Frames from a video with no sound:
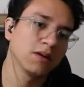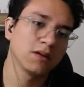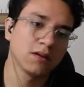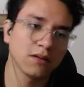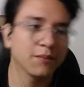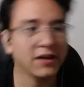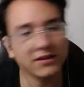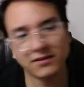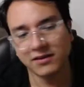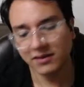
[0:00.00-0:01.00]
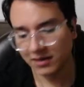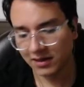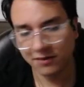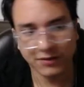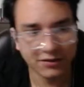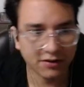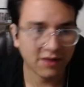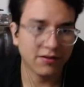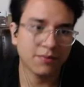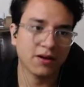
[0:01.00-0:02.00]
Amazing. And we should have a
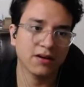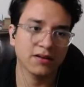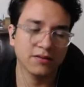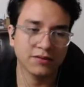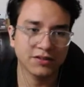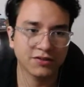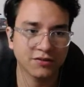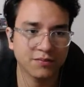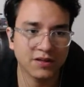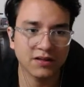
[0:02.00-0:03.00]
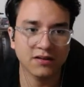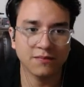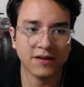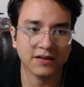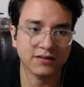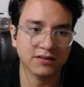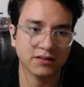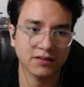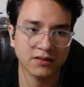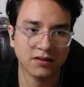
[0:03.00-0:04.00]
body, which should be a vector
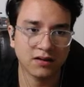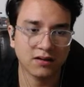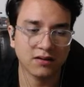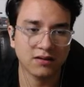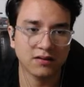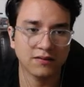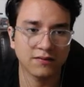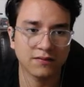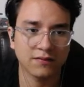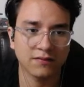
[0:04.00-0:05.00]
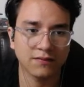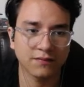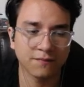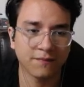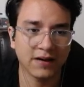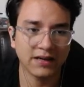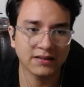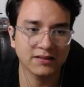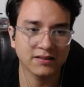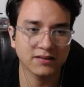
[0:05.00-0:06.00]
of bytes.
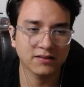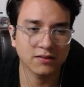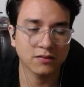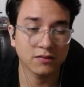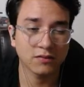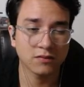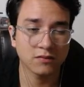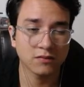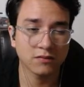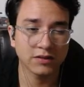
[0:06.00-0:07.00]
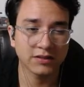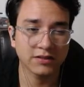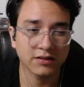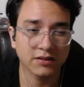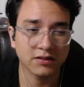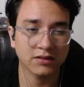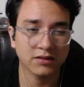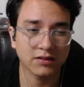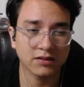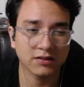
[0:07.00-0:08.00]
So where's the
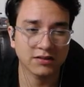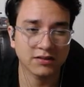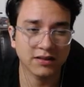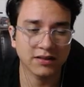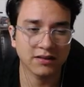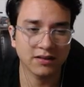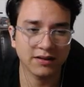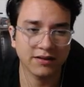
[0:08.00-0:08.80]
here?